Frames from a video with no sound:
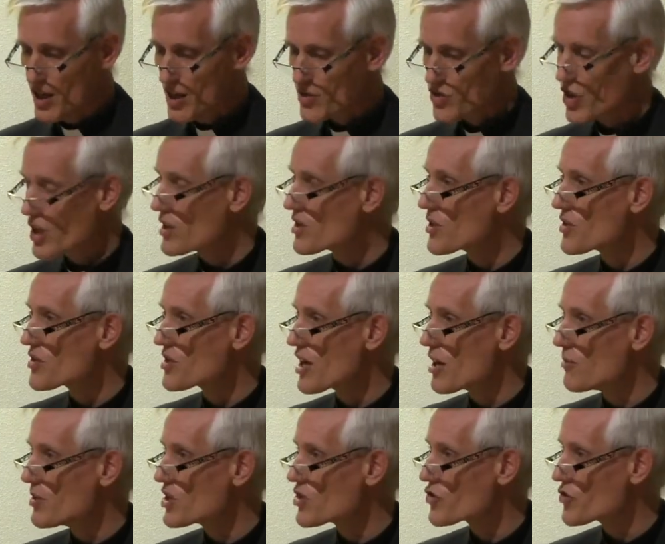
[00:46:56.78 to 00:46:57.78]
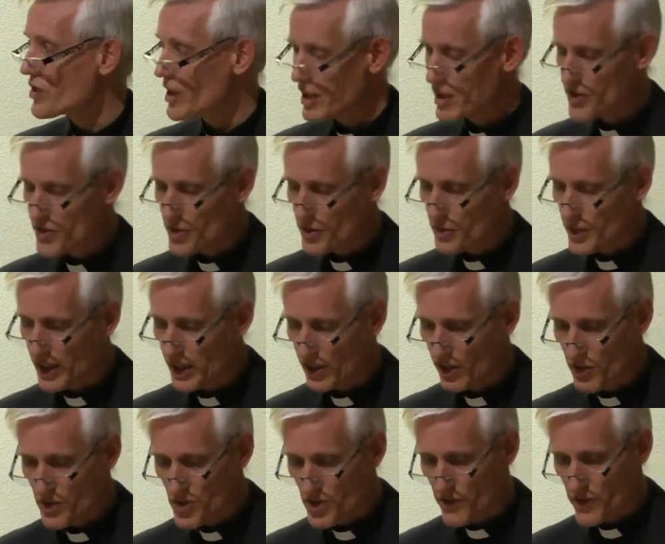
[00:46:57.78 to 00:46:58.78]
Jesus demonstrated the right
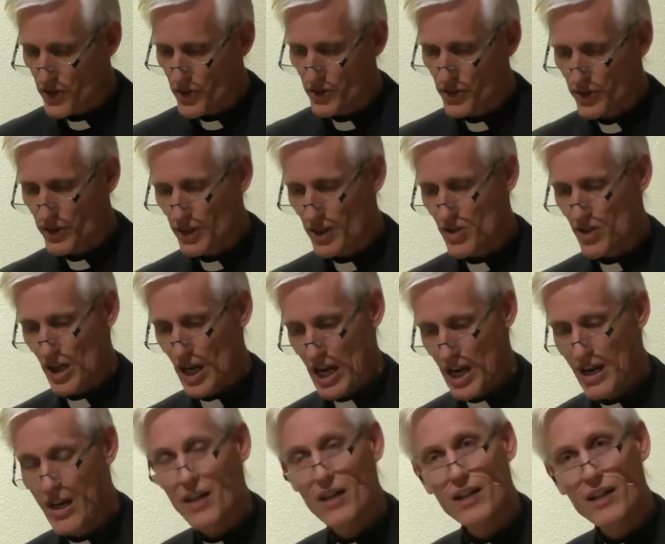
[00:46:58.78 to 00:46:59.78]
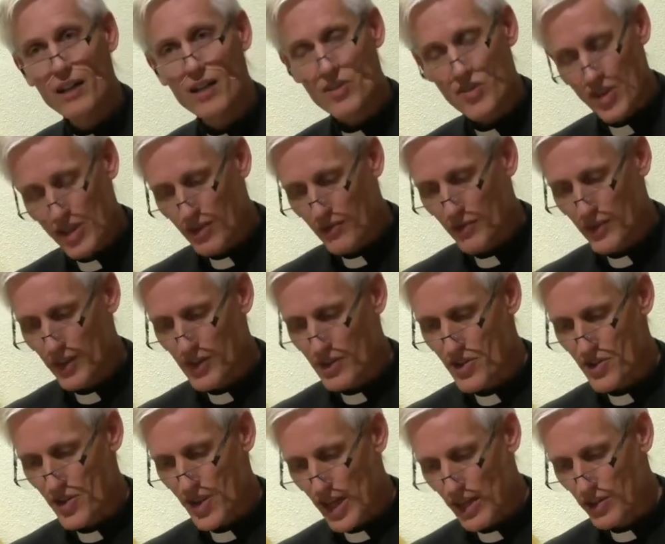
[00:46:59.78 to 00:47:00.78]
use of authority, a selfless,
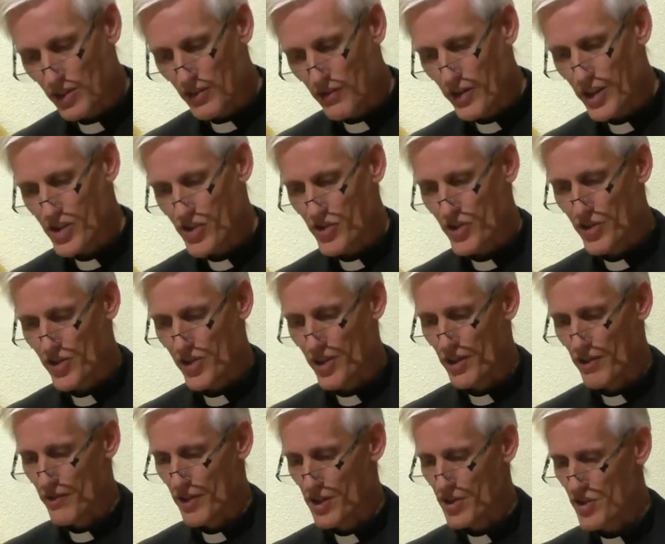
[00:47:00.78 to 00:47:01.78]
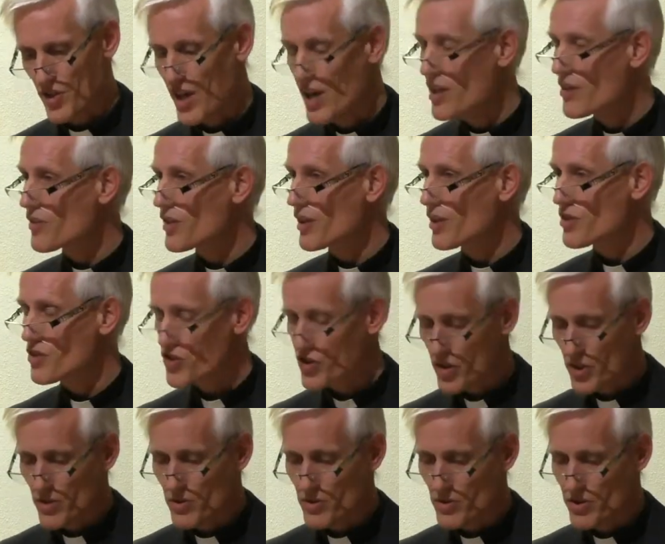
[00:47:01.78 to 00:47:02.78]
sacrificial service that
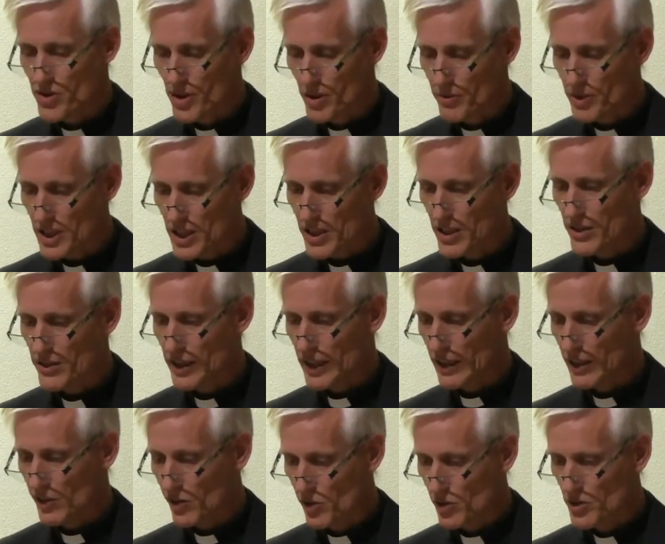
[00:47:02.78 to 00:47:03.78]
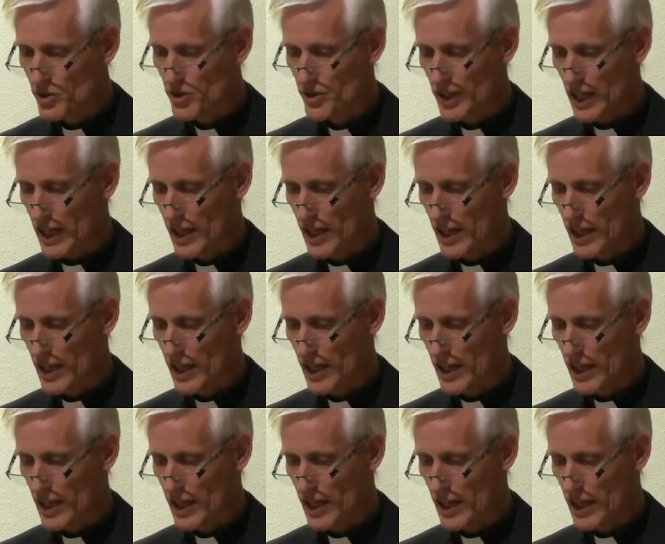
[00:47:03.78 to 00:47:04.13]
eschewed domineering and glory.